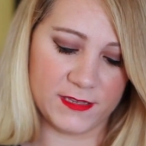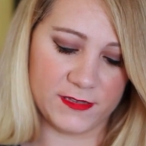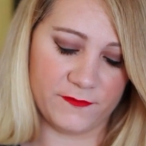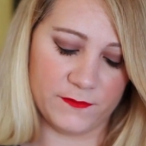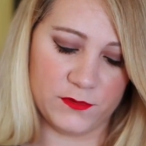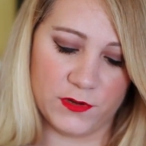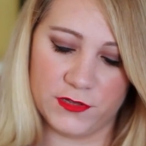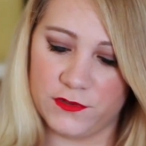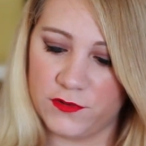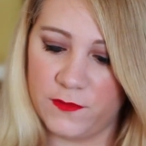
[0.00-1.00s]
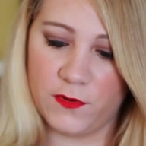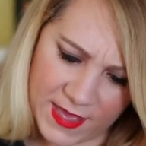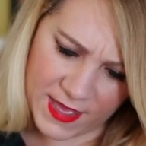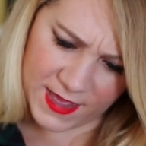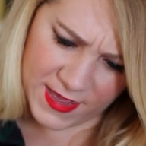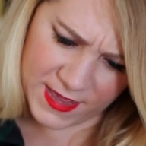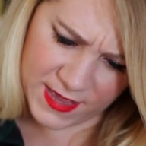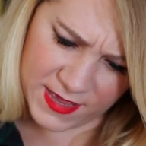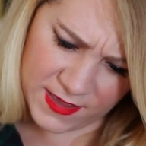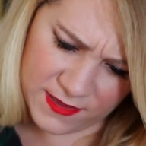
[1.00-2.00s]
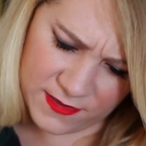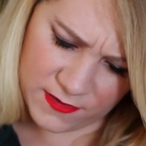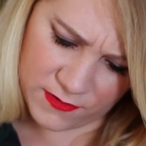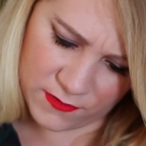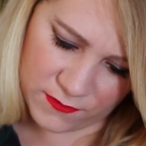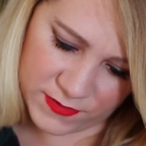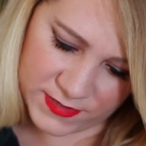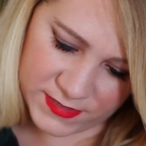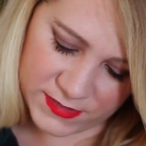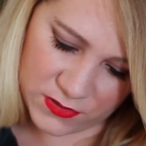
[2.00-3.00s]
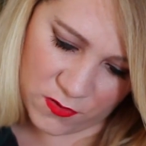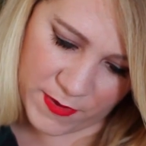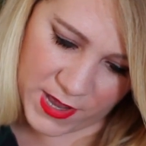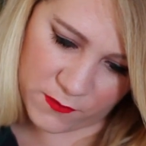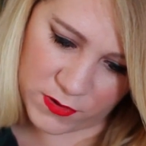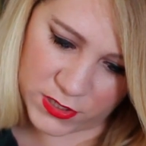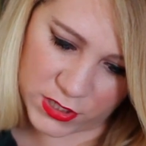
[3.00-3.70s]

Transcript: this is from Strange the Dreamer. This is so backwards.